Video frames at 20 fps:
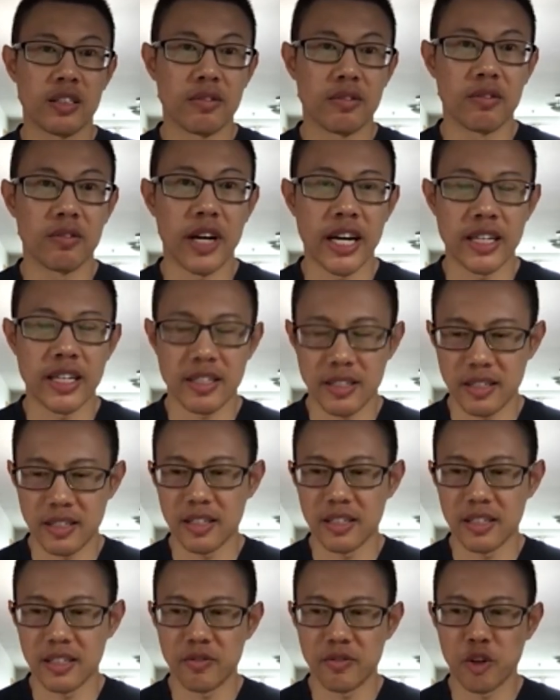rat
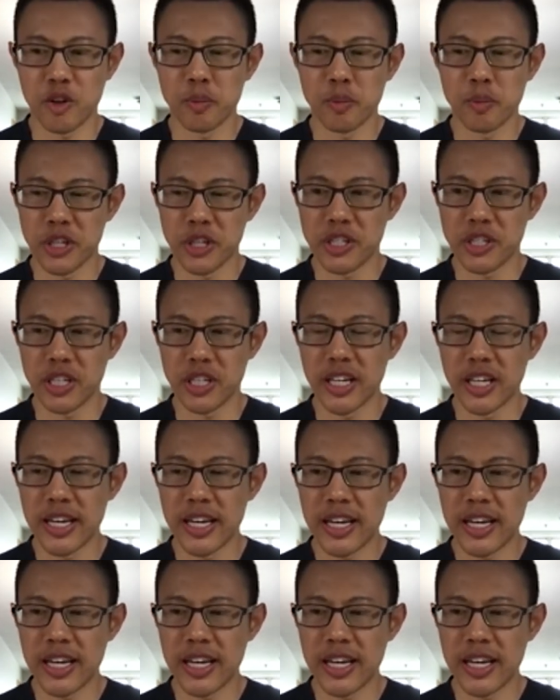from Tracy,